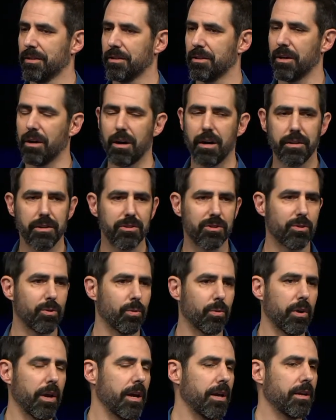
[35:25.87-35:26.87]
God is
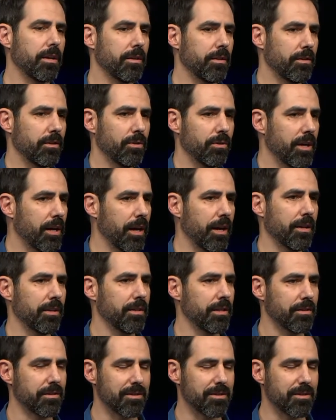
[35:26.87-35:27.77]
great. You can't